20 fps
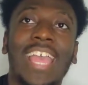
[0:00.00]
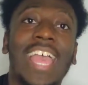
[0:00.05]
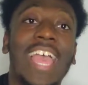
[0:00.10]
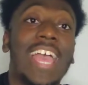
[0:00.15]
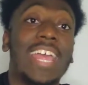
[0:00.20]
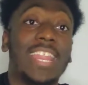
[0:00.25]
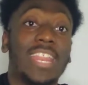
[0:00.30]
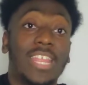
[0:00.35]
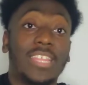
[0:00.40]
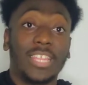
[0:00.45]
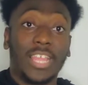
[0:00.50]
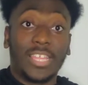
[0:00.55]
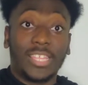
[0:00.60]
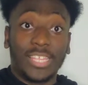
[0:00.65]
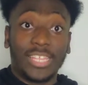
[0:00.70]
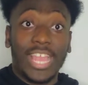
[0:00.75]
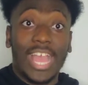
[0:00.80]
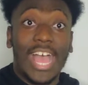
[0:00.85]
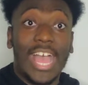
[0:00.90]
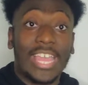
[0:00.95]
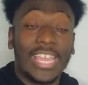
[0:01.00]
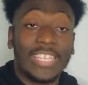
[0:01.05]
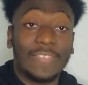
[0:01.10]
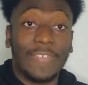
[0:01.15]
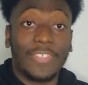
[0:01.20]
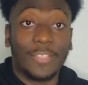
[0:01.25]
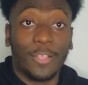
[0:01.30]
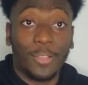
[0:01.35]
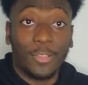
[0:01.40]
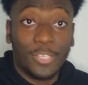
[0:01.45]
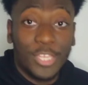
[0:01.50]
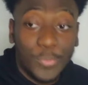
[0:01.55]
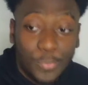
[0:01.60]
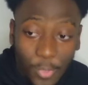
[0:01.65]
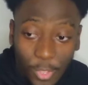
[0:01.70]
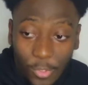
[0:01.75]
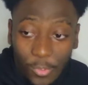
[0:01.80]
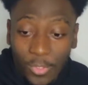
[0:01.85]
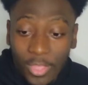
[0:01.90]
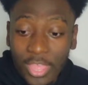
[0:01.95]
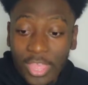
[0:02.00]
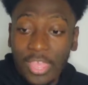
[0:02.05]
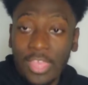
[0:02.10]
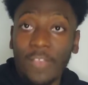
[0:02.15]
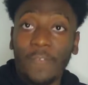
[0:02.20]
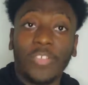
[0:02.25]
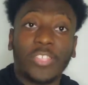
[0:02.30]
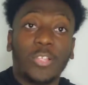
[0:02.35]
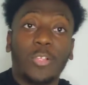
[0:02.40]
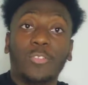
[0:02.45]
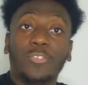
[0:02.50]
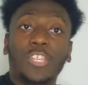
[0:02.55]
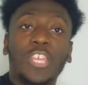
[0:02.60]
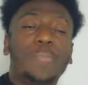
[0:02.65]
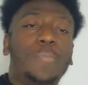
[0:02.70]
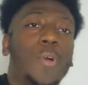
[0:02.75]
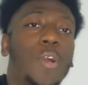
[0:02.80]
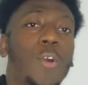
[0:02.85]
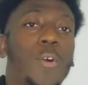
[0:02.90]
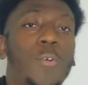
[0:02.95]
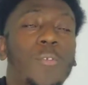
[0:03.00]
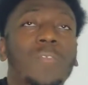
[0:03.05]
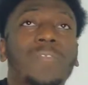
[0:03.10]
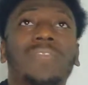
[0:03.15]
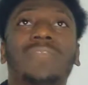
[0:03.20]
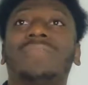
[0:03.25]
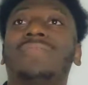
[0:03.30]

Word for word: And then the other guy is Victor Oladipo. Victor Oladipo